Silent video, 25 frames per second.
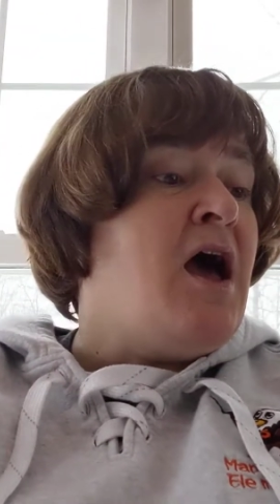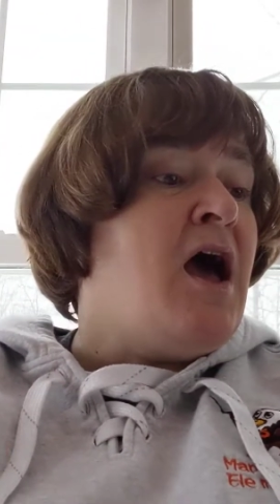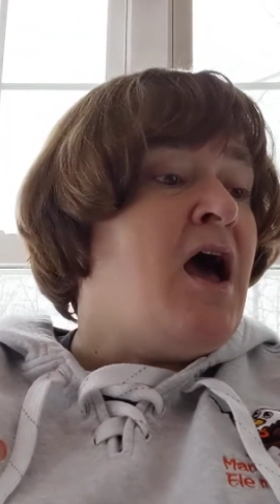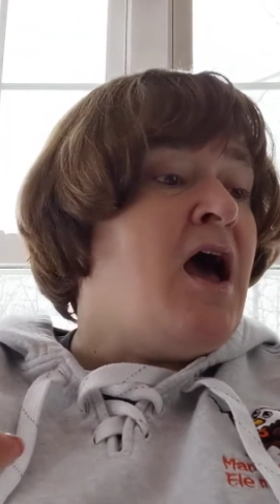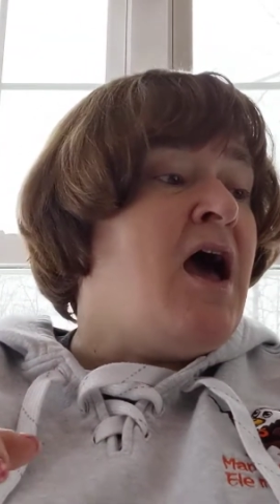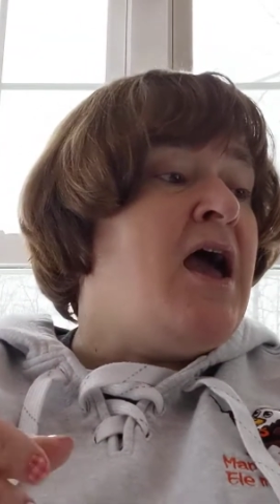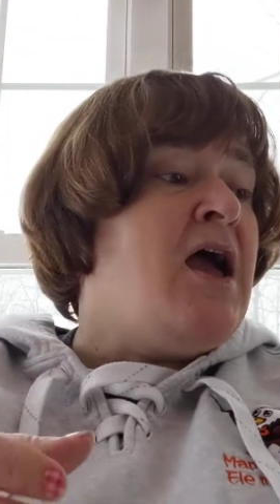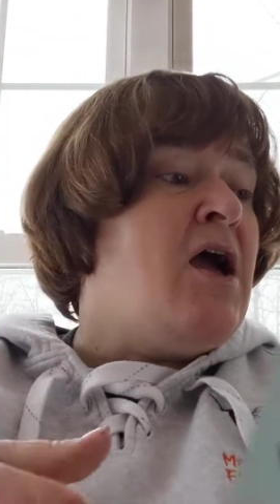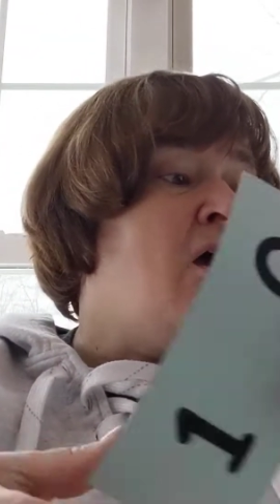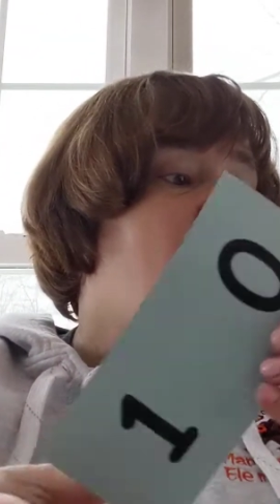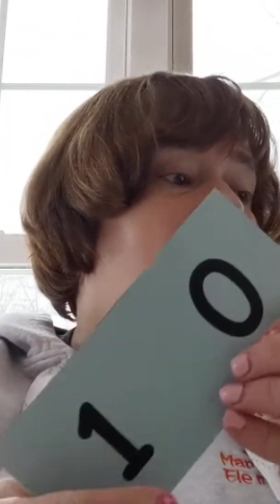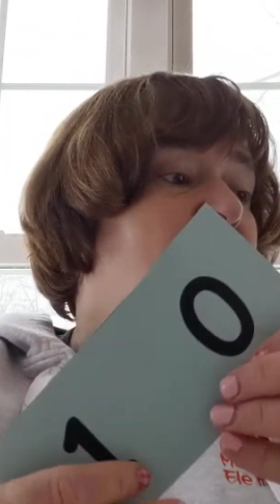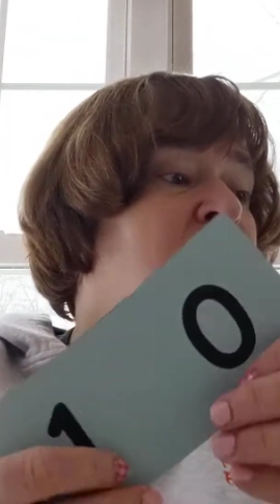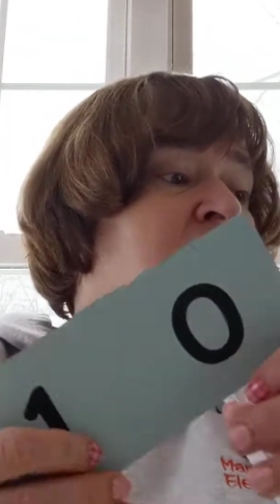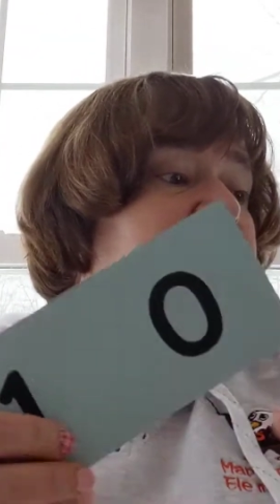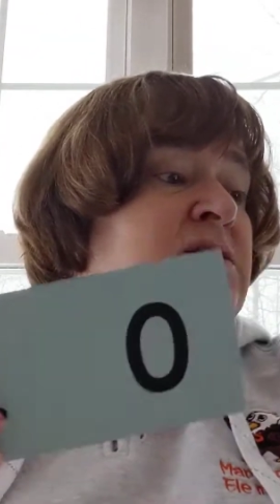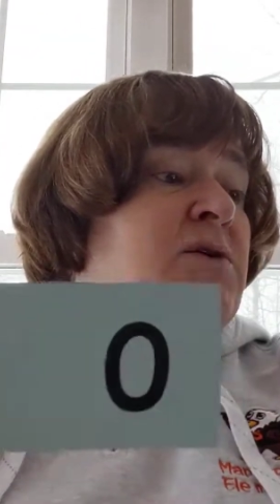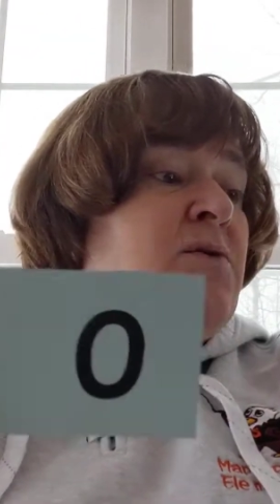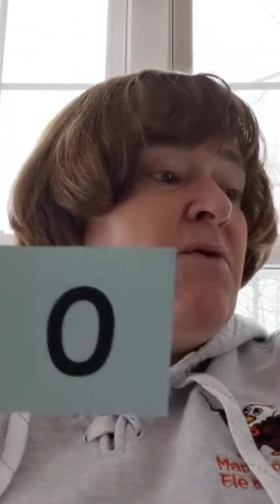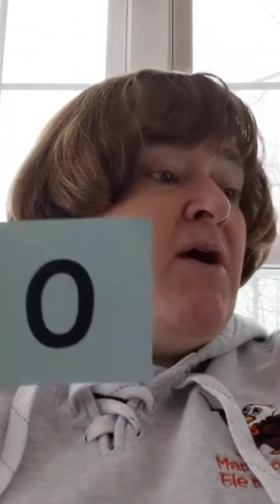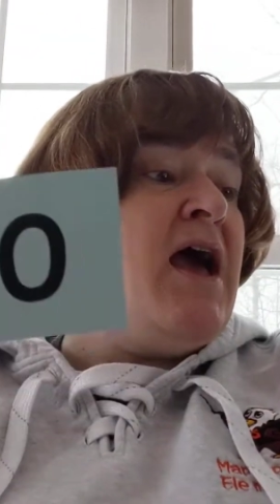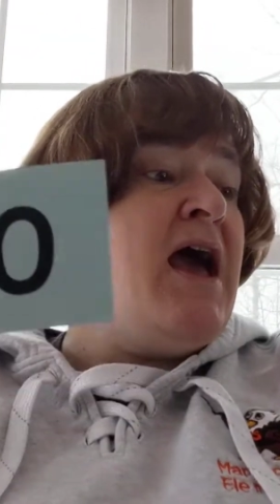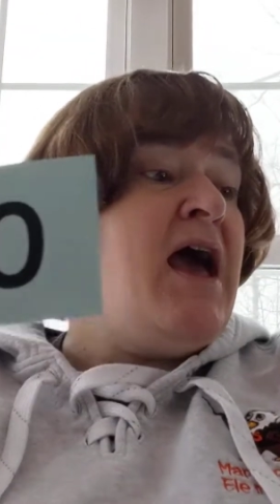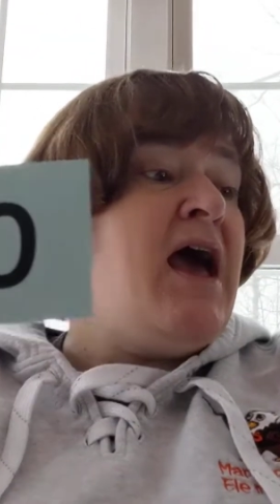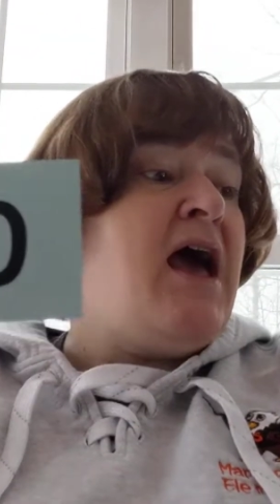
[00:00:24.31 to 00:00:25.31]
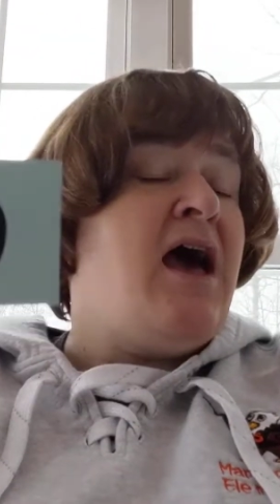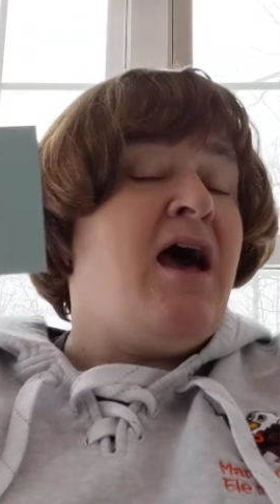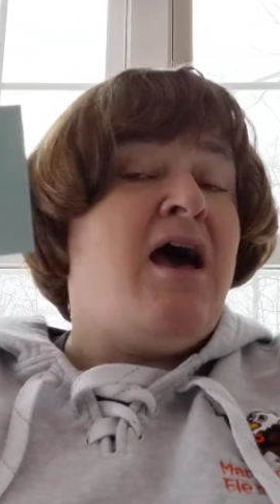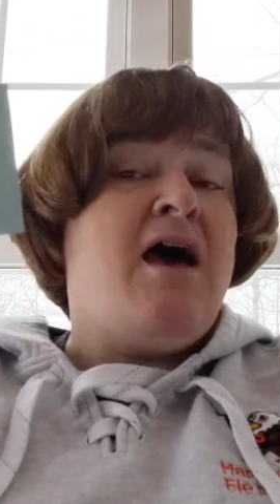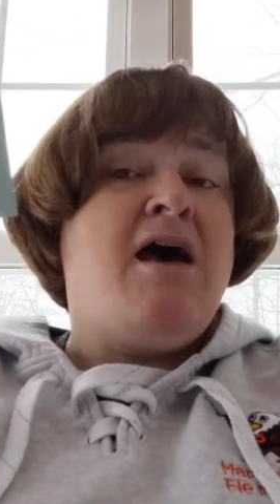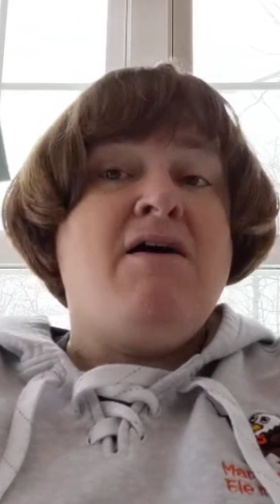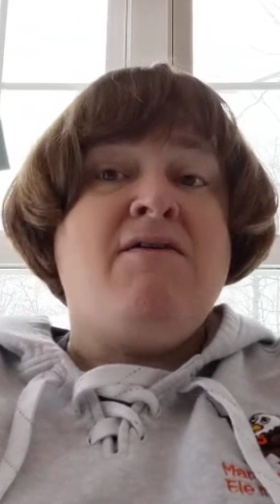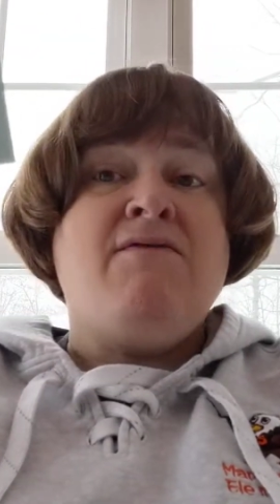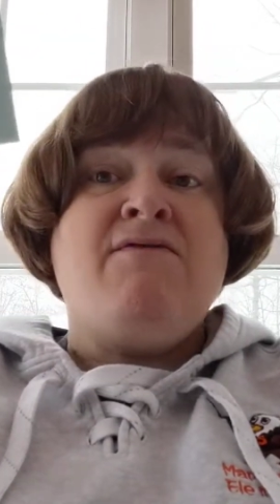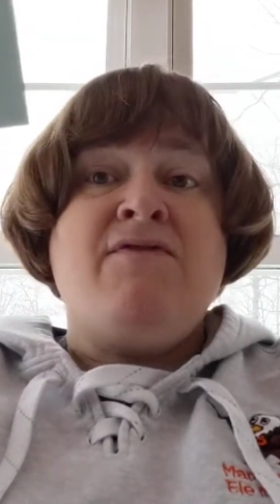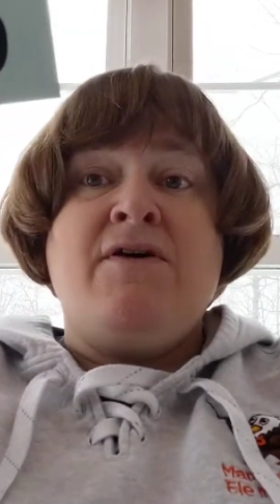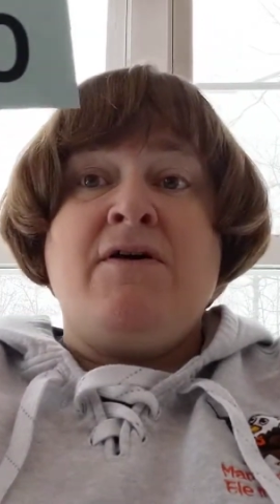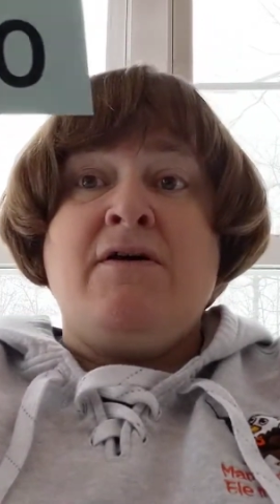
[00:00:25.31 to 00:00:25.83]
I also
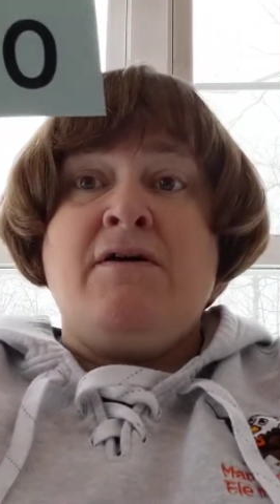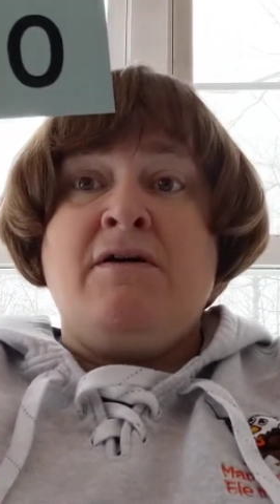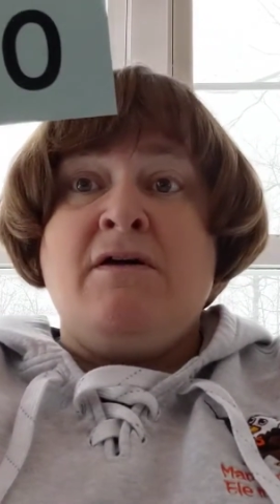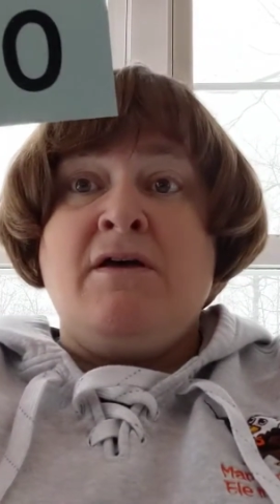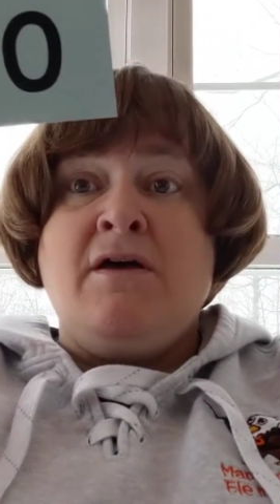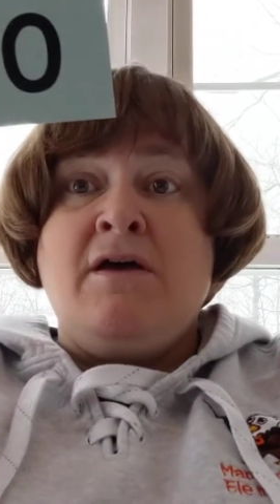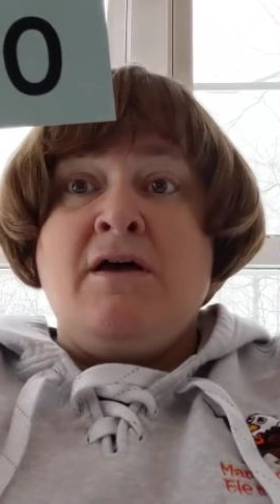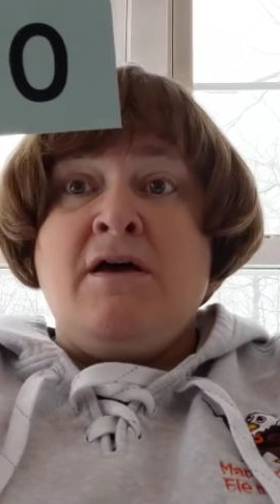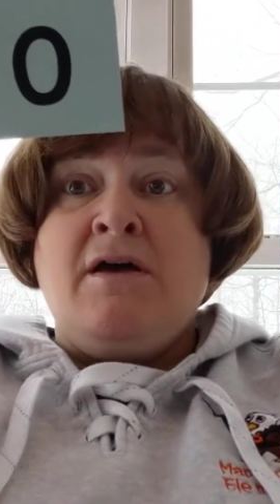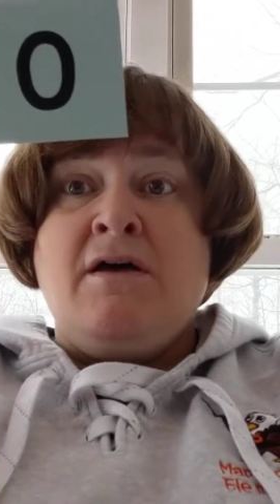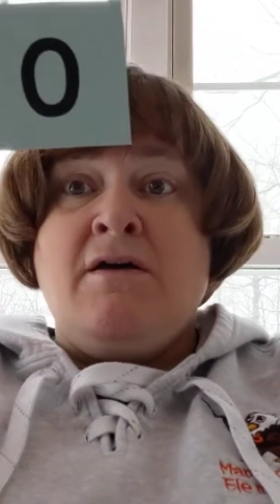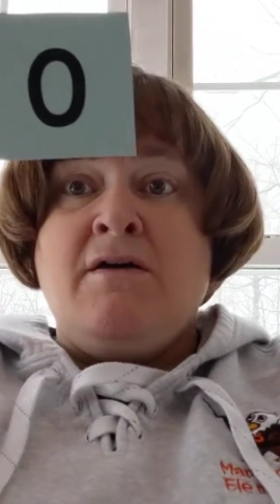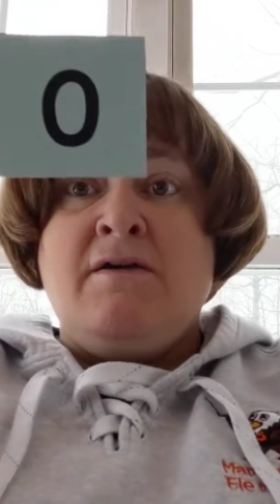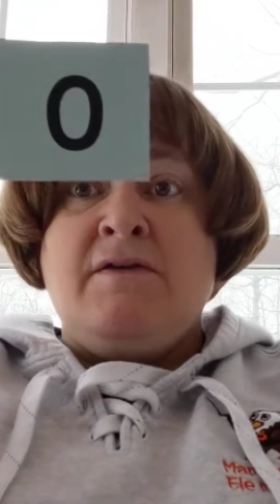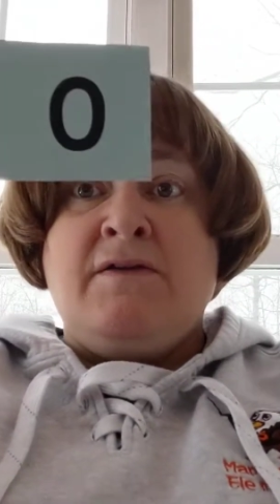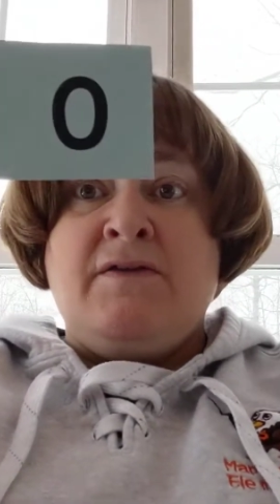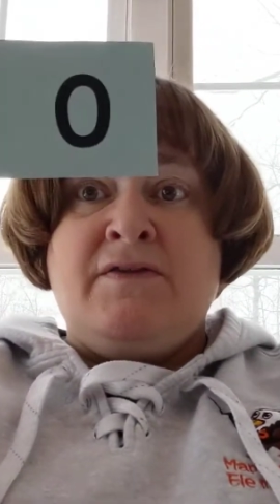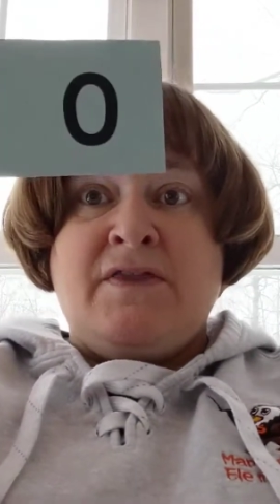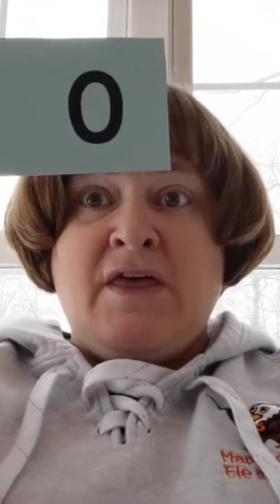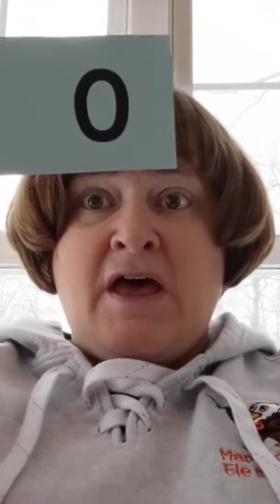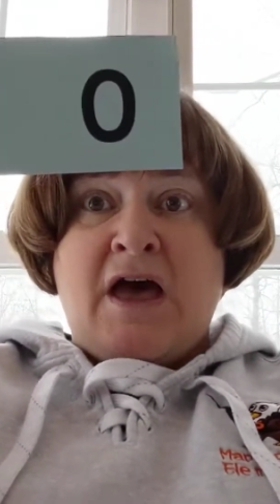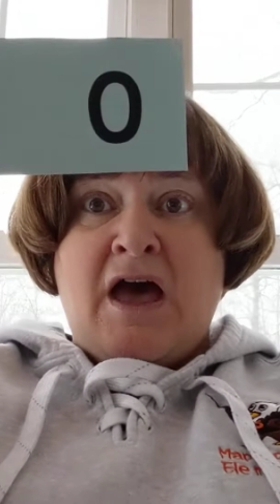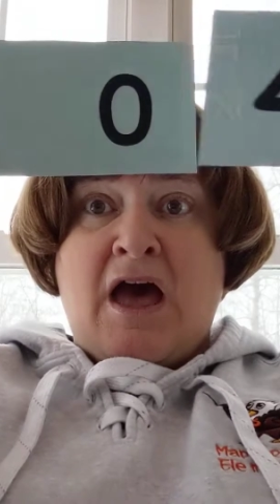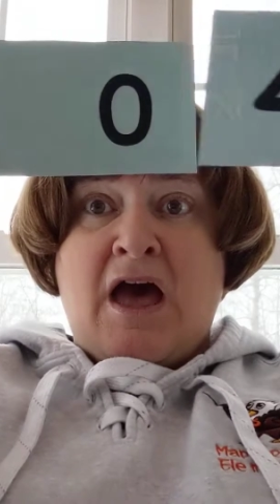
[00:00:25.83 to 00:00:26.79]
have the